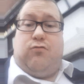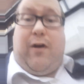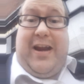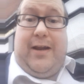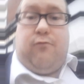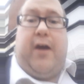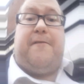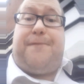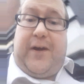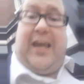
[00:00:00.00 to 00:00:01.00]
raining right
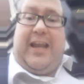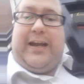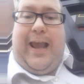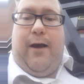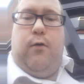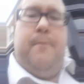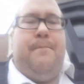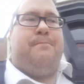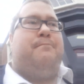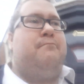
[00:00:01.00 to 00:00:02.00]
fucking now,
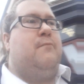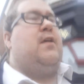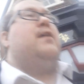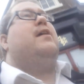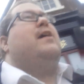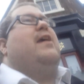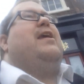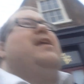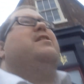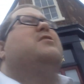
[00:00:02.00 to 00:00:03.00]

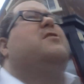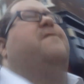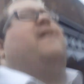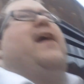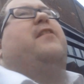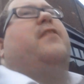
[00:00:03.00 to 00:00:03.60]
is the fact